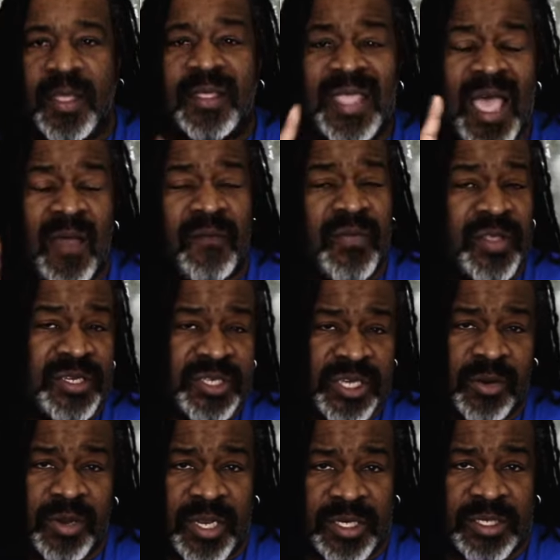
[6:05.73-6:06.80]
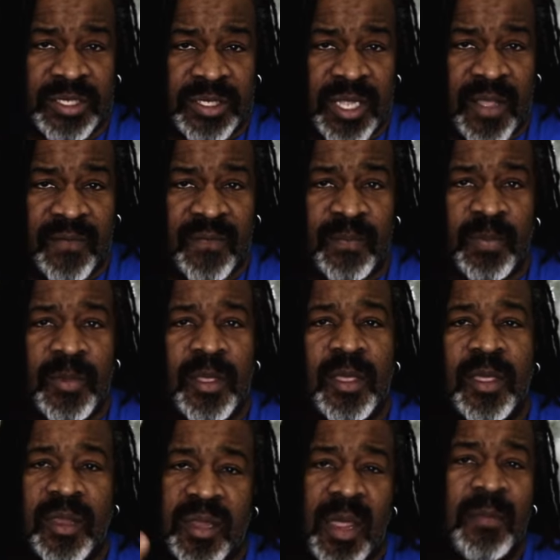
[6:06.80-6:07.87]
now for the serious stuff.
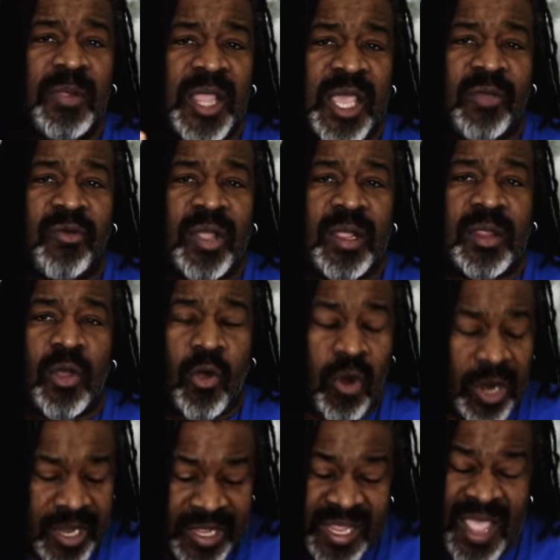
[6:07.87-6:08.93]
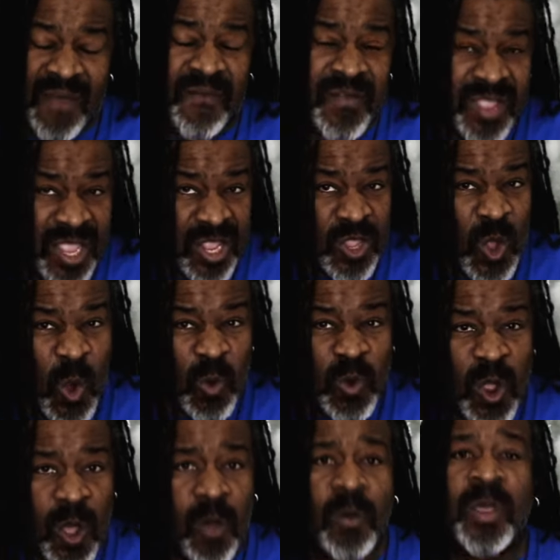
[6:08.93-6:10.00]
Some liquids are a definite
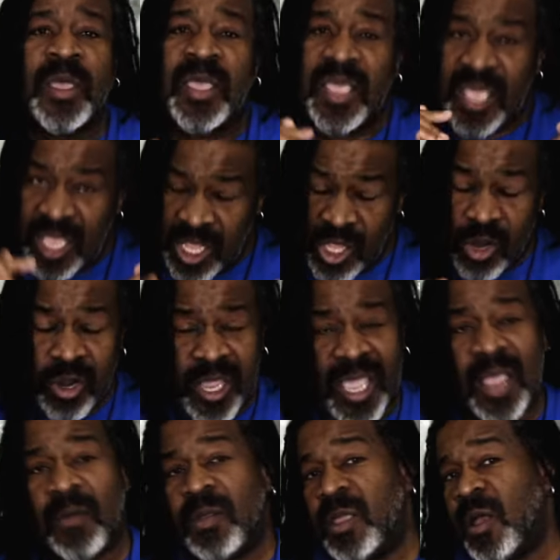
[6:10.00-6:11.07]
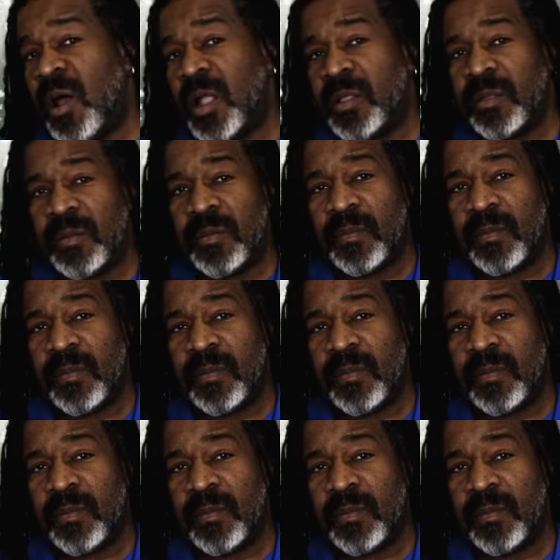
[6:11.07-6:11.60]
no-no in your carry-on.